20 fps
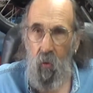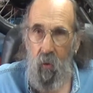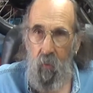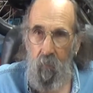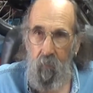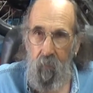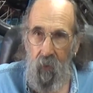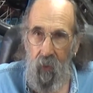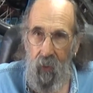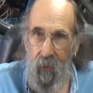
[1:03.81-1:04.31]

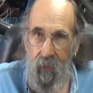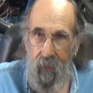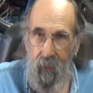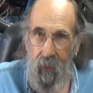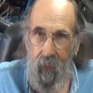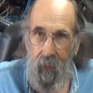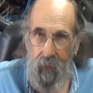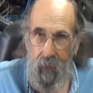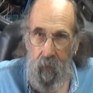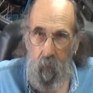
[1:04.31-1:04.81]
complain
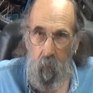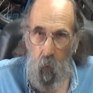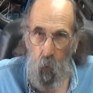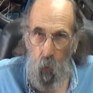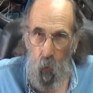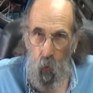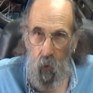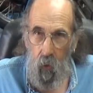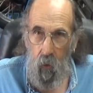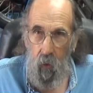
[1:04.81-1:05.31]

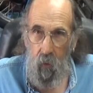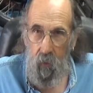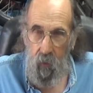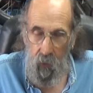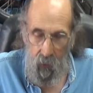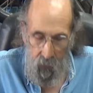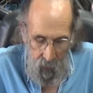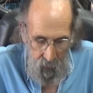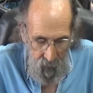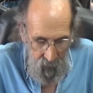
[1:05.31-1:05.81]
anymore.
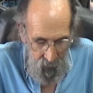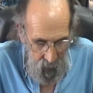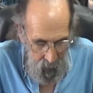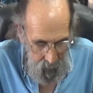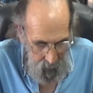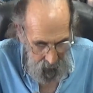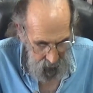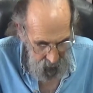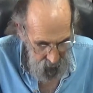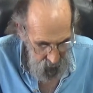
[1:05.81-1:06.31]
Thank you very
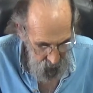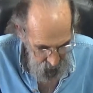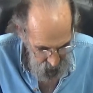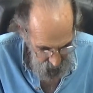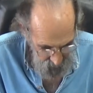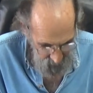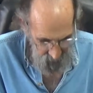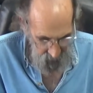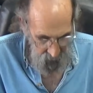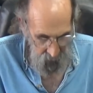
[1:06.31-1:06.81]
much.
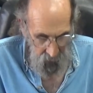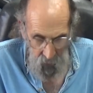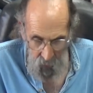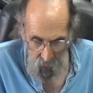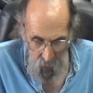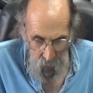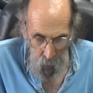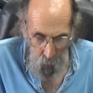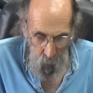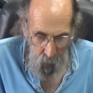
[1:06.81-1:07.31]

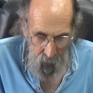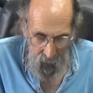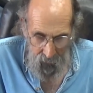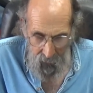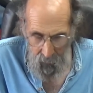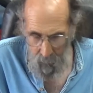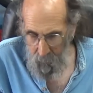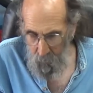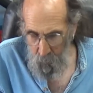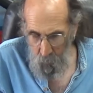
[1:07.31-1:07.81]
Okay,
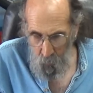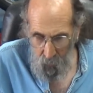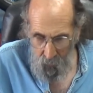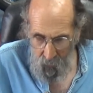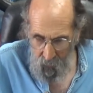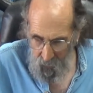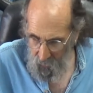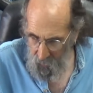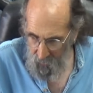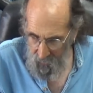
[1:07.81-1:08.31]
I've been
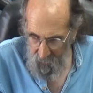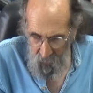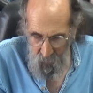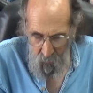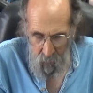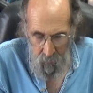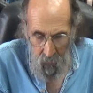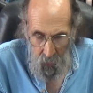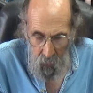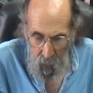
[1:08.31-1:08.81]
working on
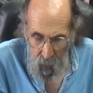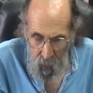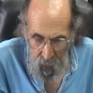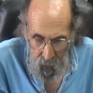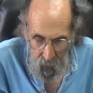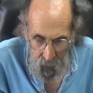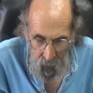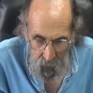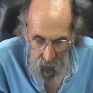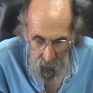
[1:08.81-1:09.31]
this
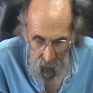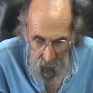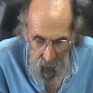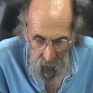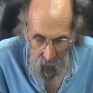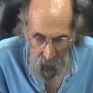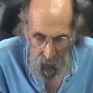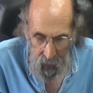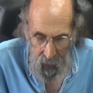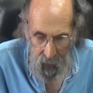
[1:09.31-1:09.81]
motor
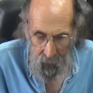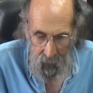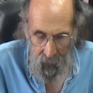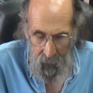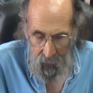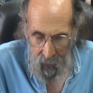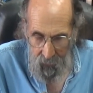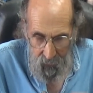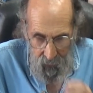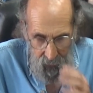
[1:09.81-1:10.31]

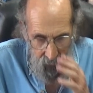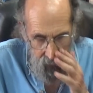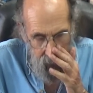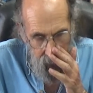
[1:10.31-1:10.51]
and